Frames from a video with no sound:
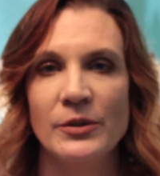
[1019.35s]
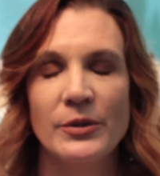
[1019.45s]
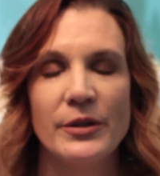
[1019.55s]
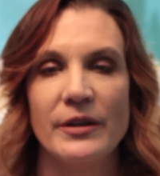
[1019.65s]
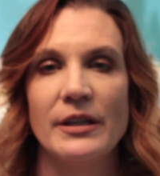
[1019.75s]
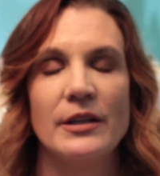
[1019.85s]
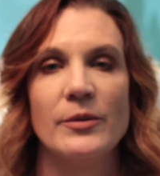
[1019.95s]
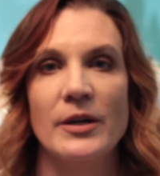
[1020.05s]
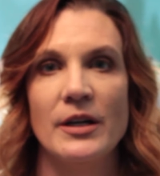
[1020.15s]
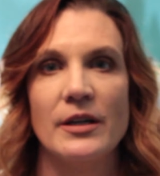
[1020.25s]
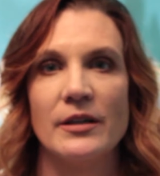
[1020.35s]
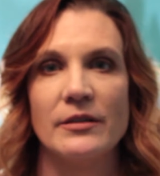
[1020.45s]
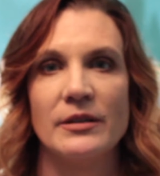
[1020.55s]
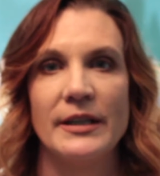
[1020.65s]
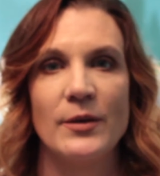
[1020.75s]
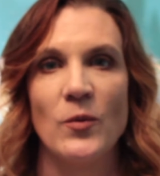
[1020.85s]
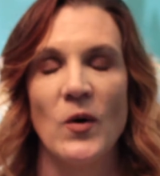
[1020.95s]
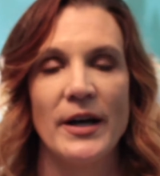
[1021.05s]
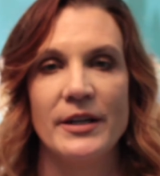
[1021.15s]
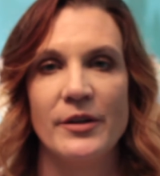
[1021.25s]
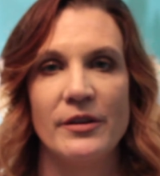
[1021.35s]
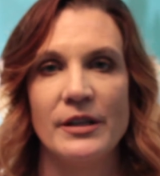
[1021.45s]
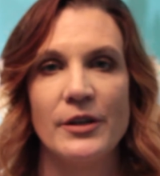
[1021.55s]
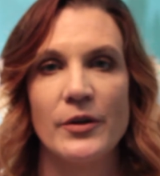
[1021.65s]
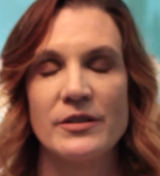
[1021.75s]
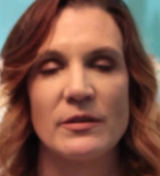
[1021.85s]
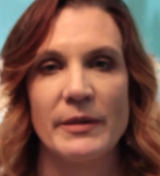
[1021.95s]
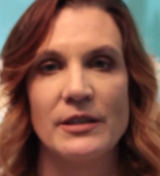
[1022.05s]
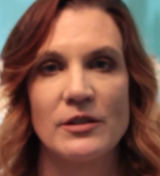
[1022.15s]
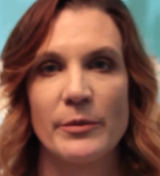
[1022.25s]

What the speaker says: do you think you are? Like, why do you think you can spend so